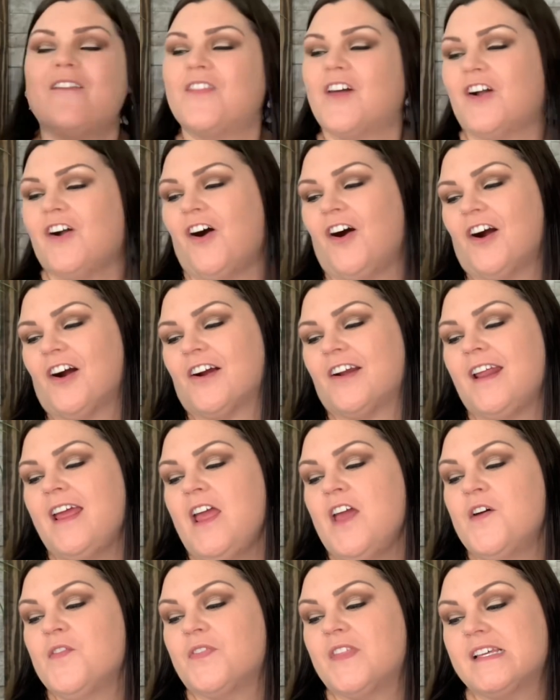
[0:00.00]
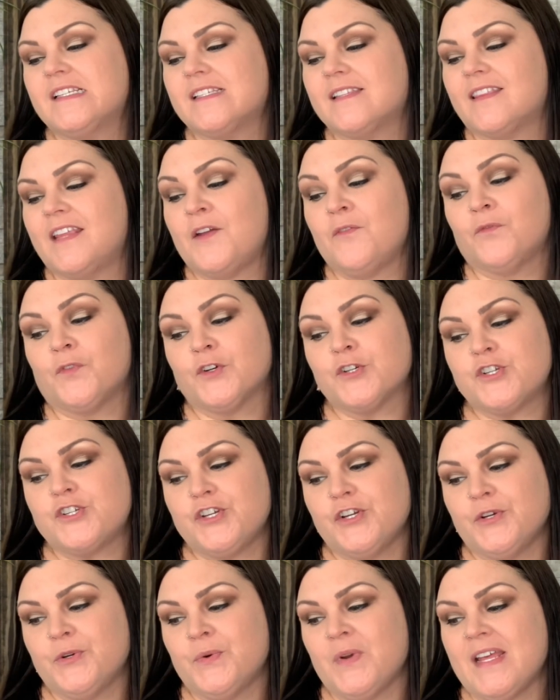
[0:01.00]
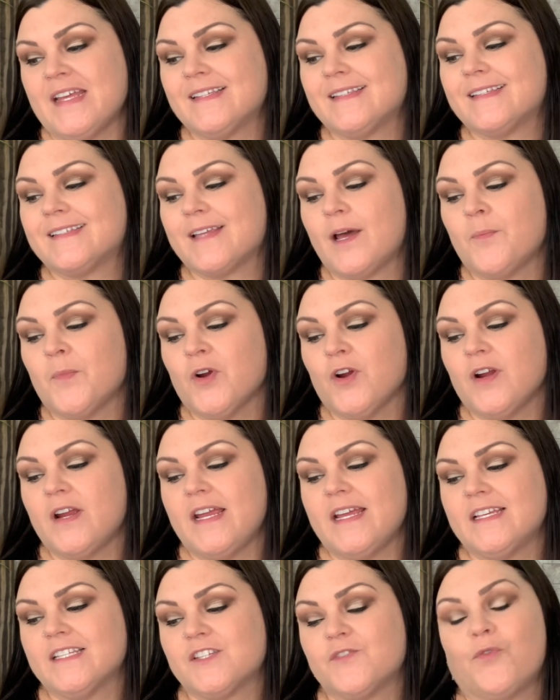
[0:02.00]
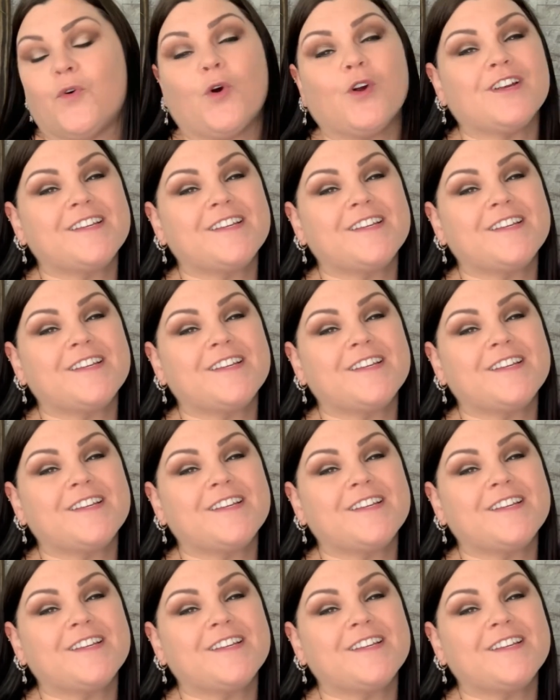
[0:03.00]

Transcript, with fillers: the card. This theme for June is summer is for